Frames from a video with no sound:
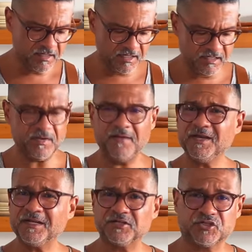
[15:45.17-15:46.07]
Um, I'm
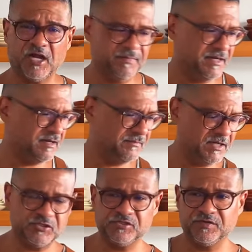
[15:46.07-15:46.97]
not gonna chop it. I'm
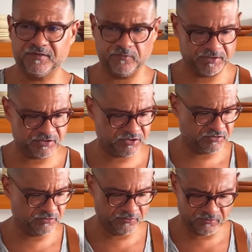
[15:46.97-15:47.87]
actually just going
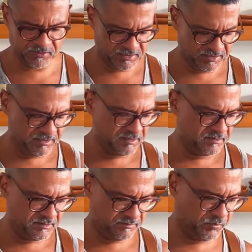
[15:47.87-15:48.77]
to
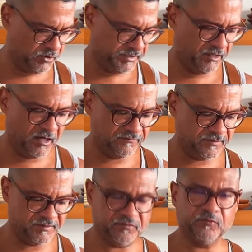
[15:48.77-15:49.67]
pull it off
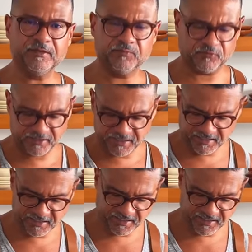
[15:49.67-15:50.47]
because it's really pretty